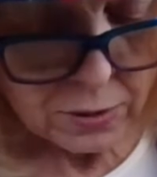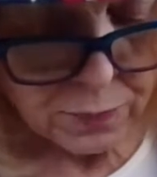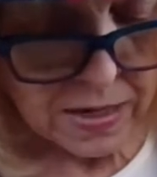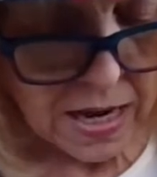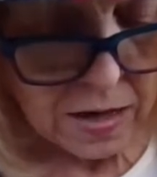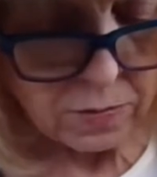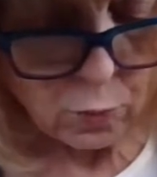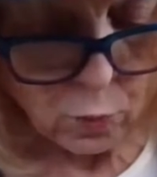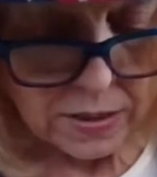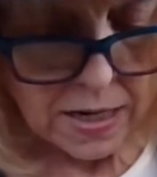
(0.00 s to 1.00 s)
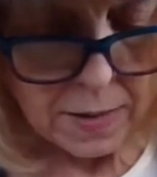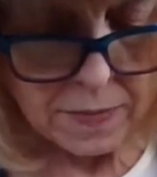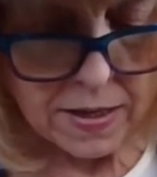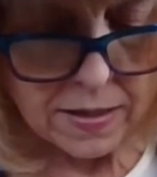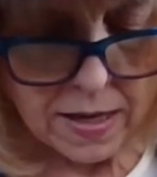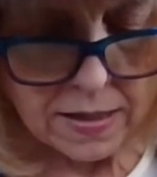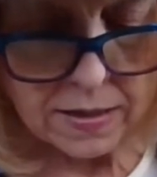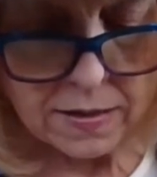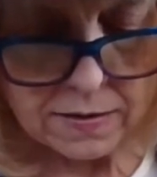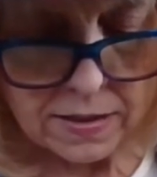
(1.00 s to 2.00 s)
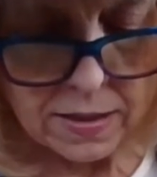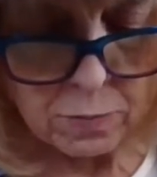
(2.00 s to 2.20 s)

Brown went up and got a clean